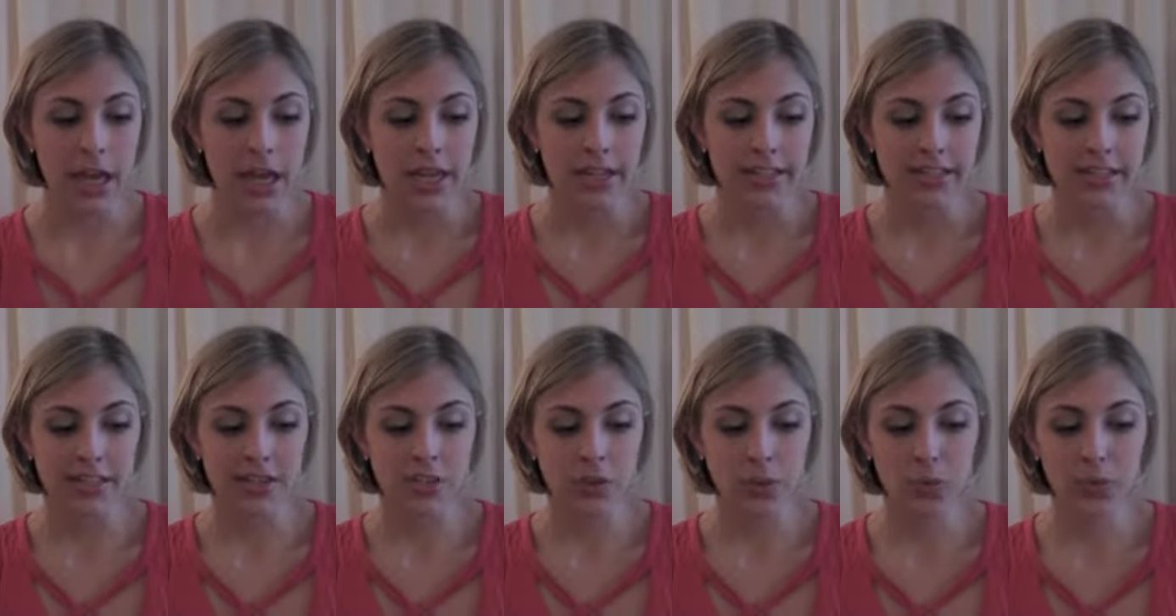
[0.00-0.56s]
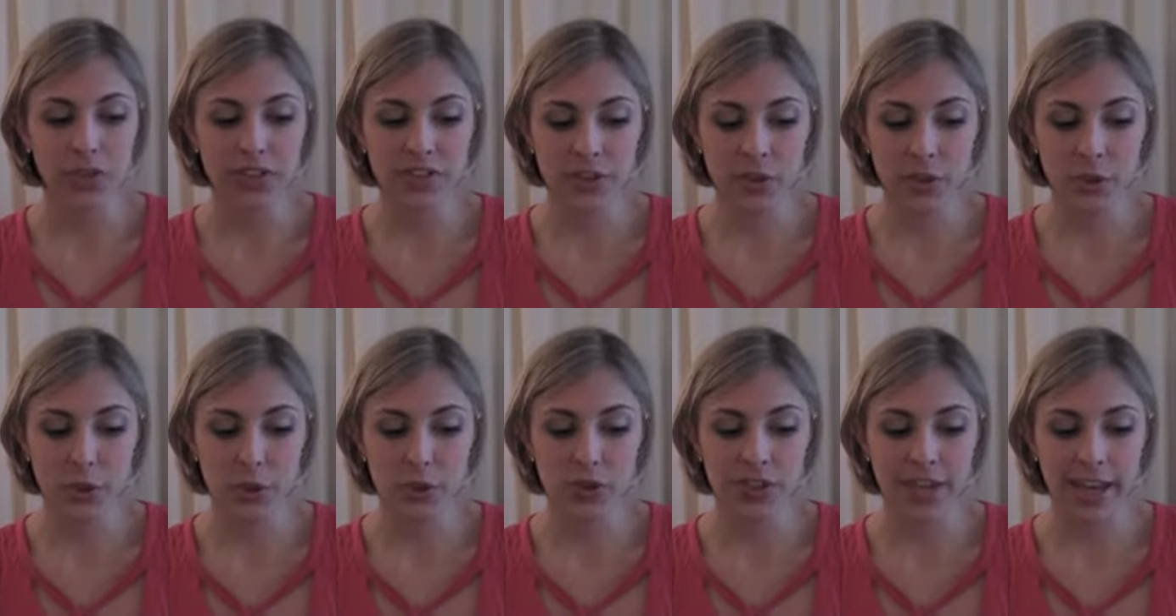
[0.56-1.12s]
it says that
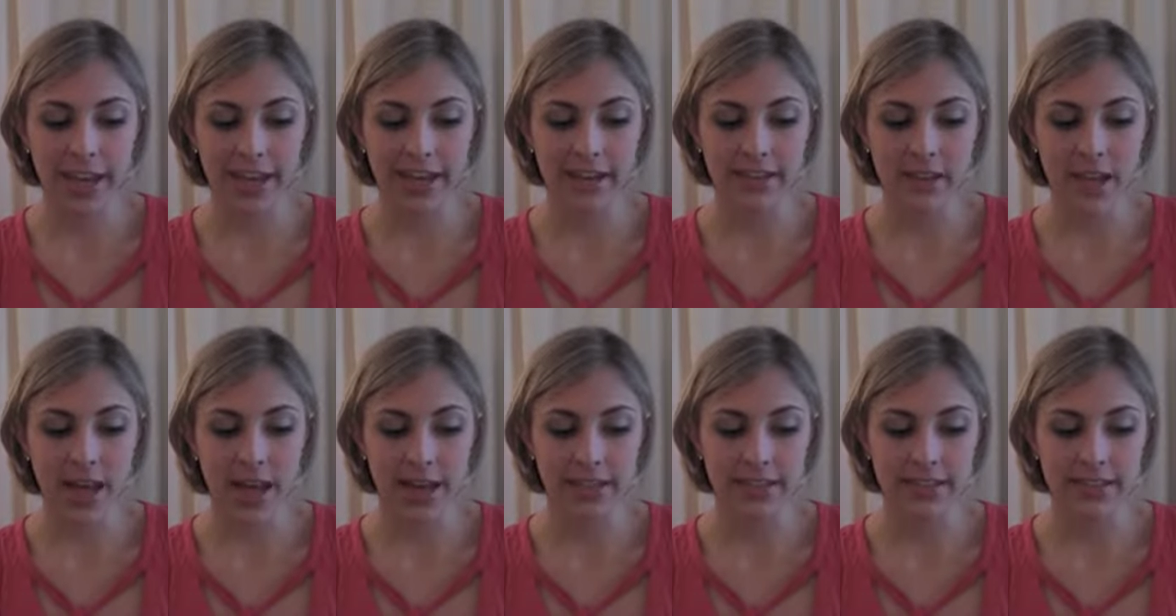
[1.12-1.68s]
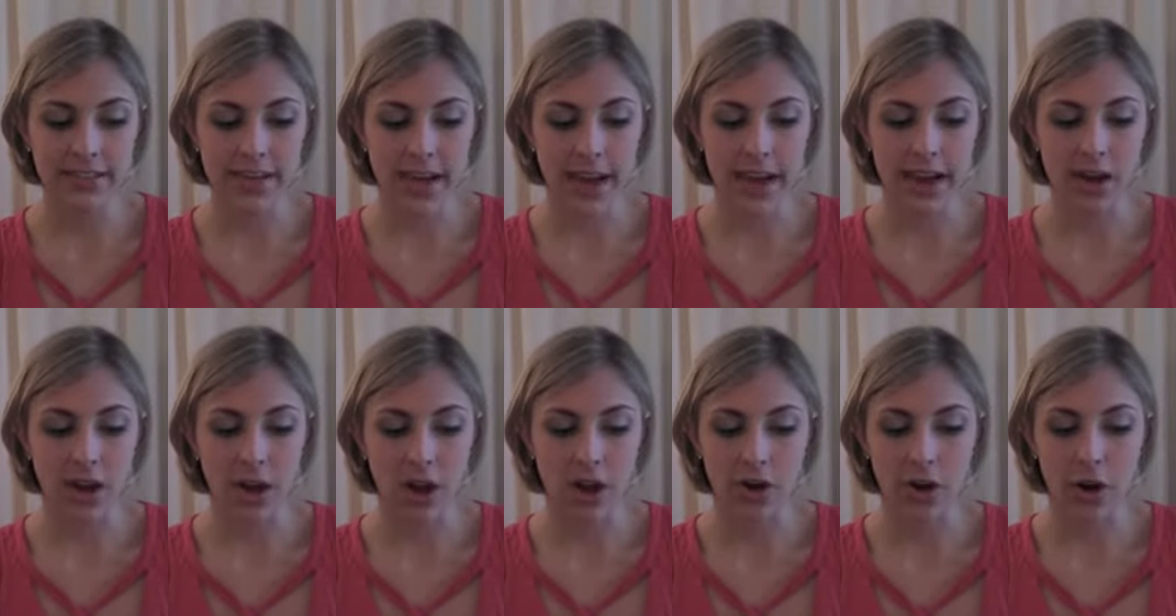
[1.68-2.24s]
researchers analyzed data
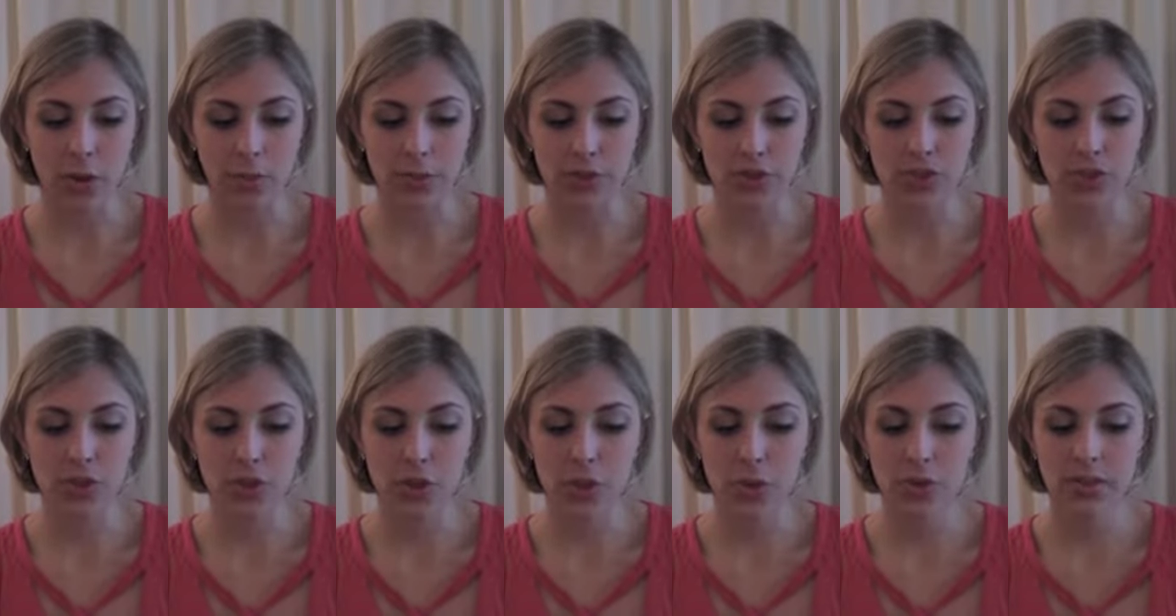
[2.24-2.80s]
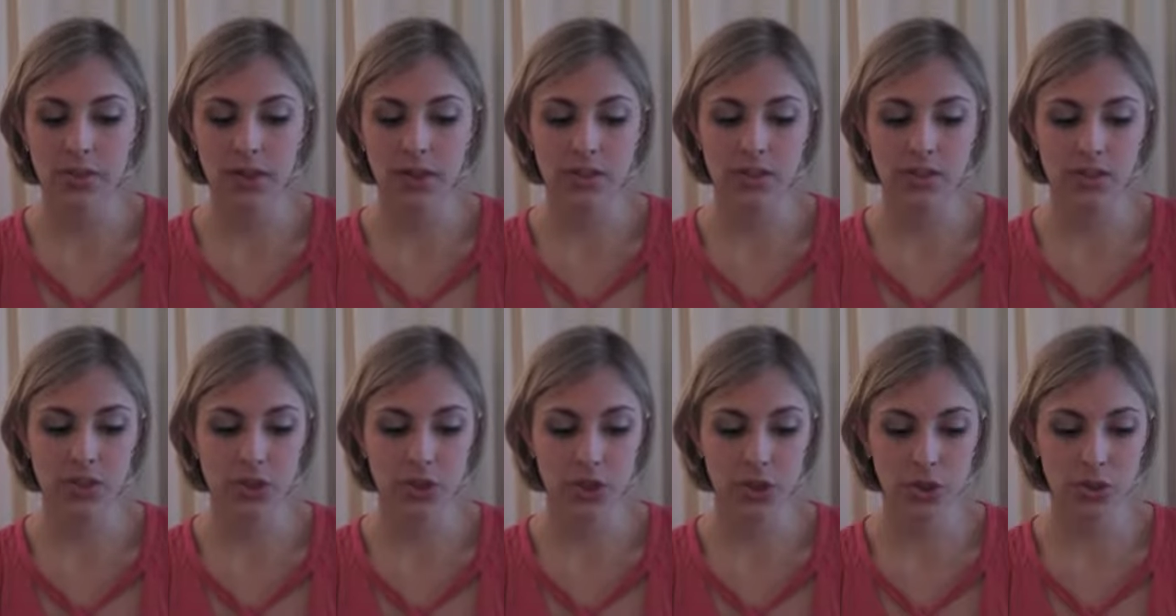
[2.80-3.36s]
on almost
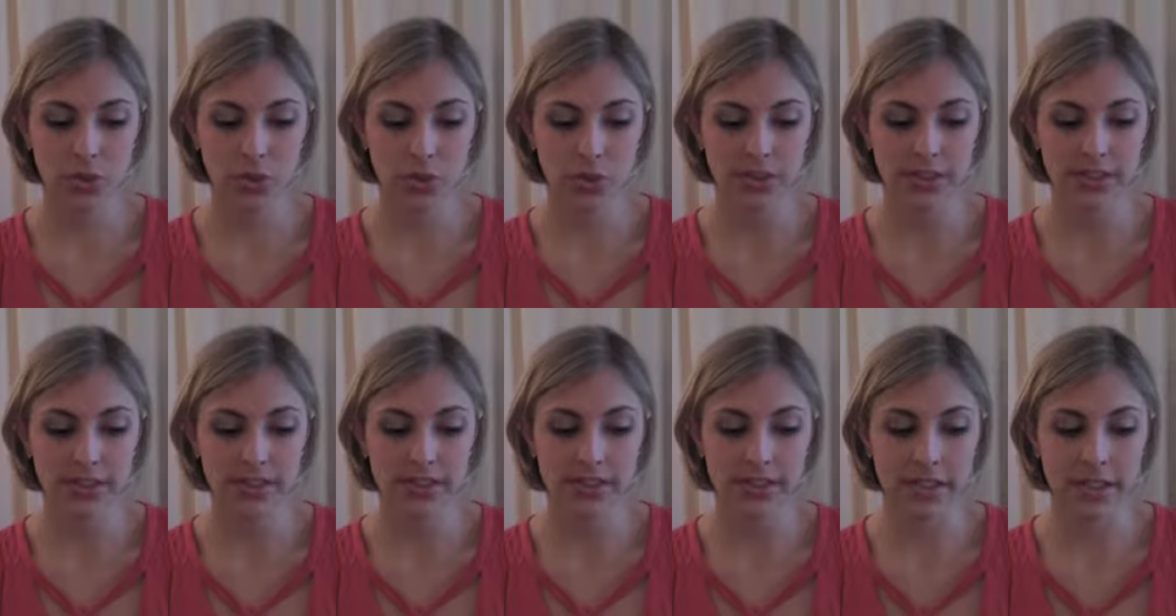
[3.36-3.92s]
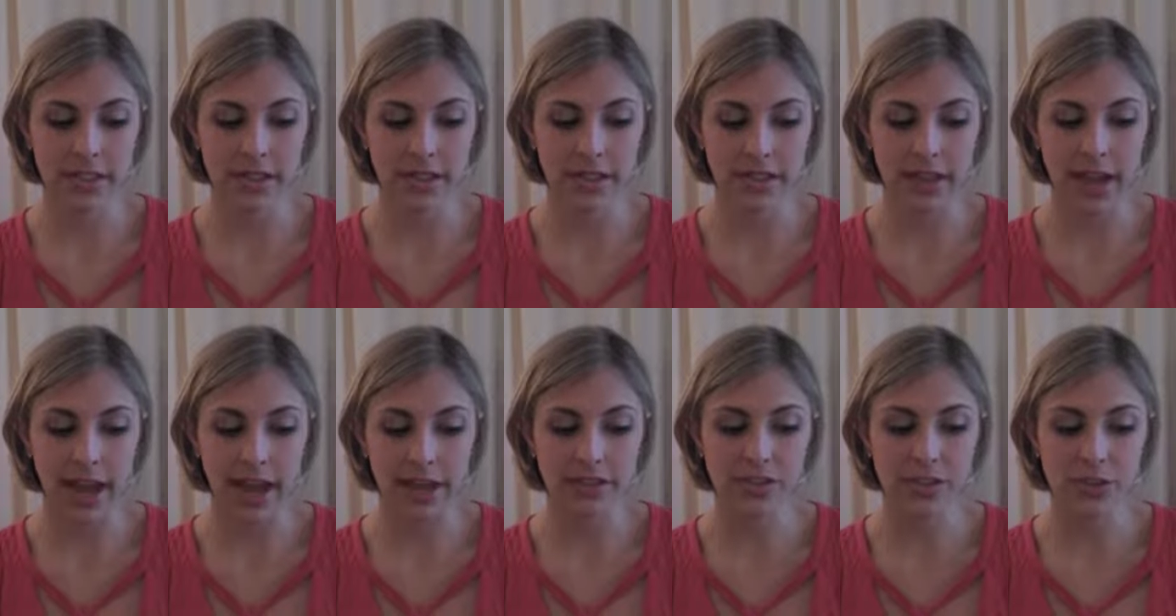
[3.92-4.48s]
2,000 children seen at
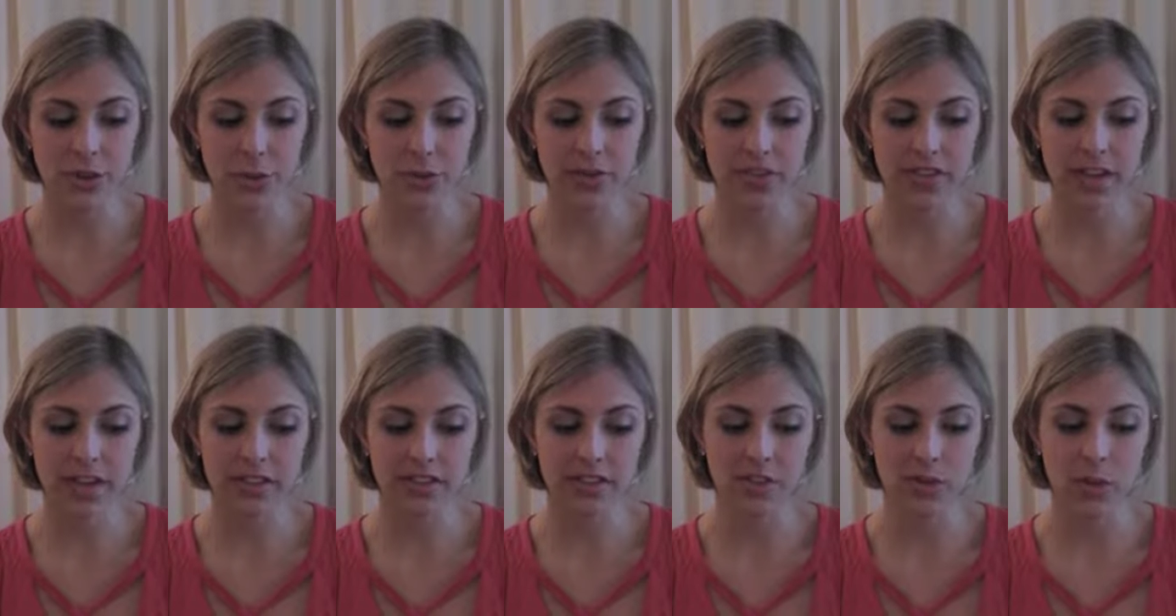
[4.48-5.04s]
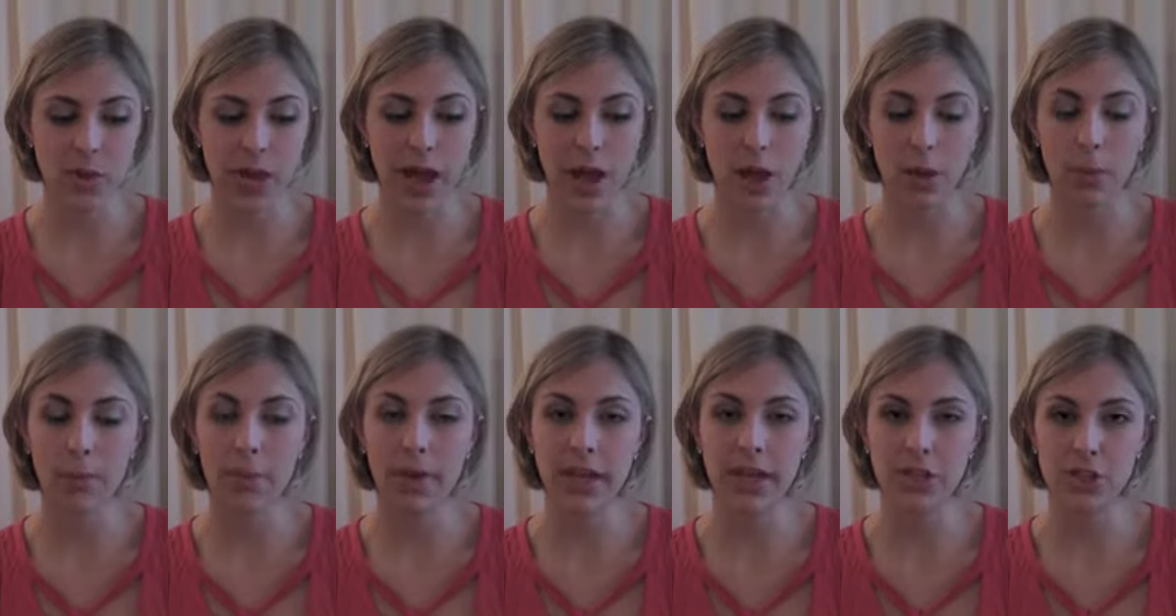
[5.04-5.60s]
gastrointestinal
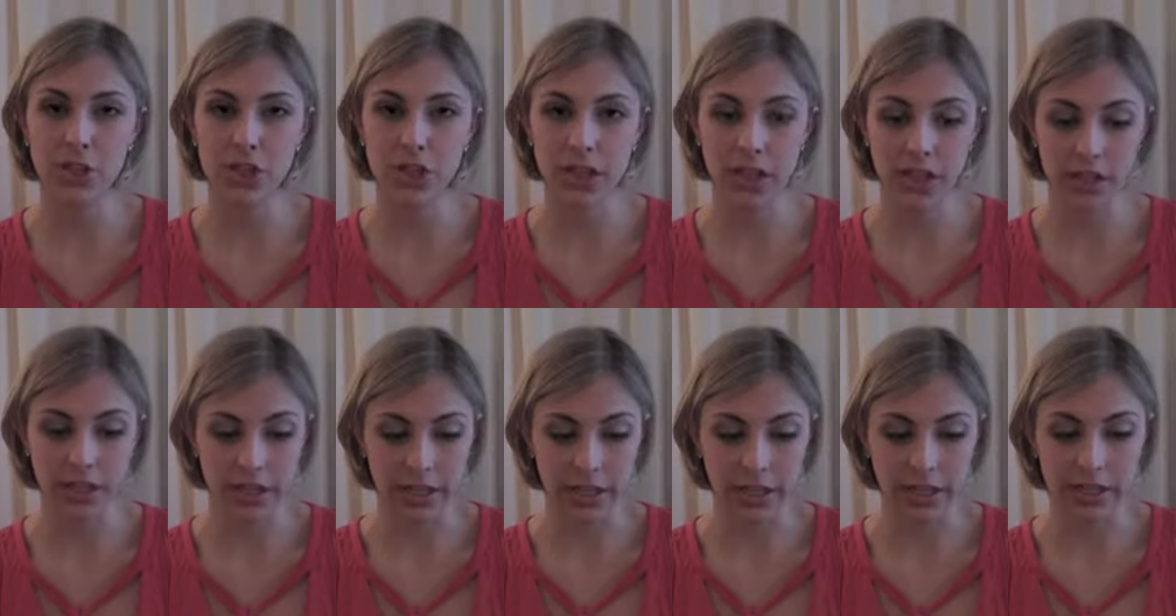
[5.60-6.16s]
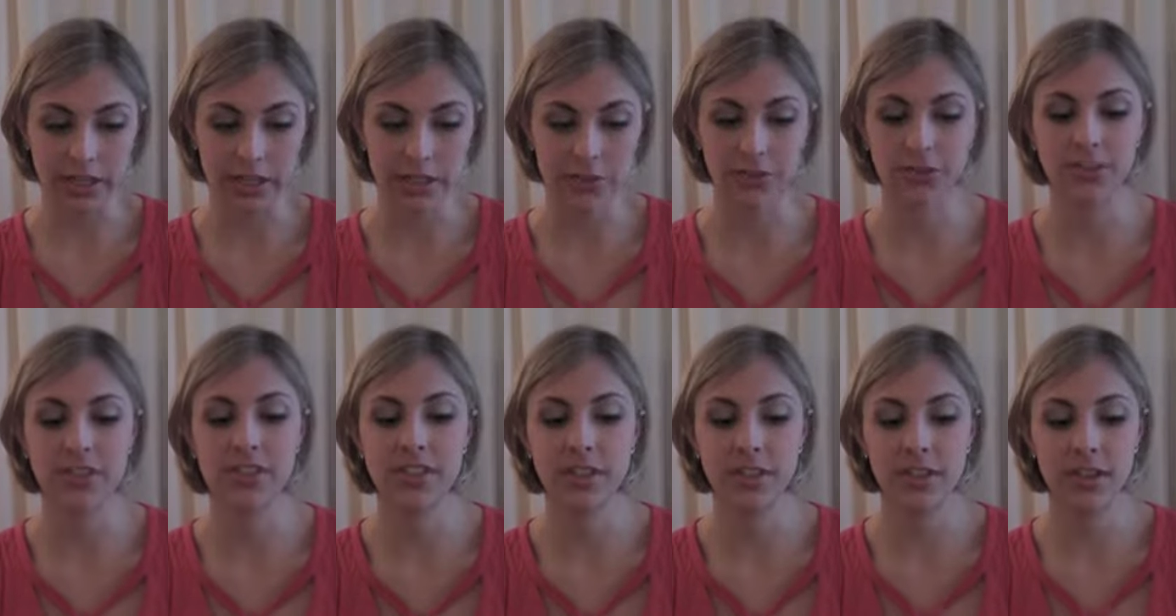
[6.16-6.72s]
outpatient clinics for
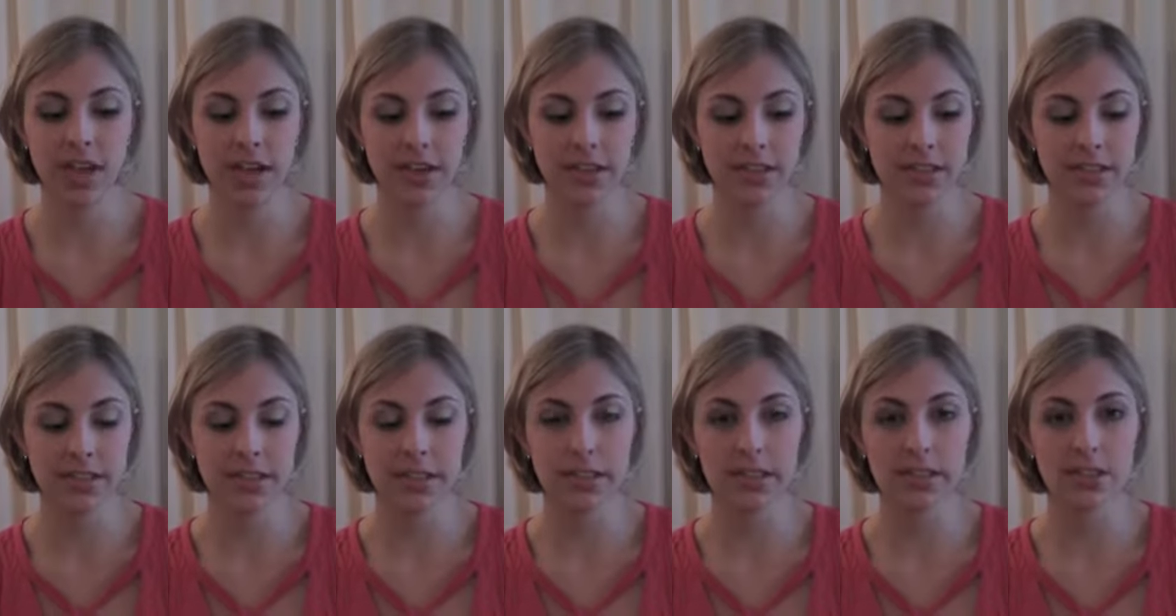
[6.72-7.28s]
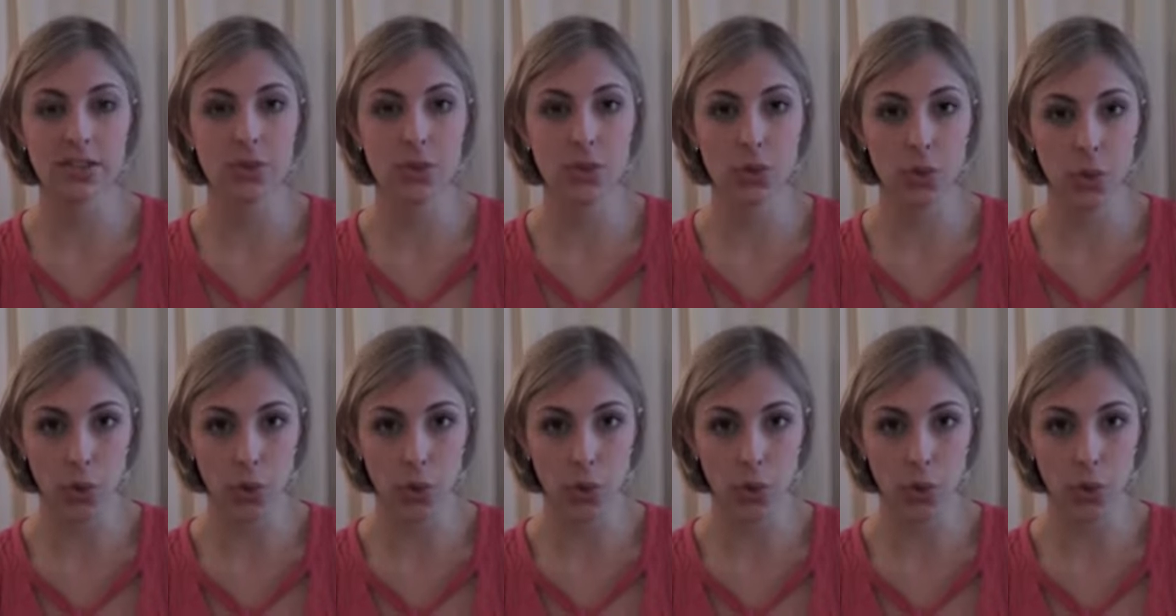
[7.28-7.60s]
celiac disease,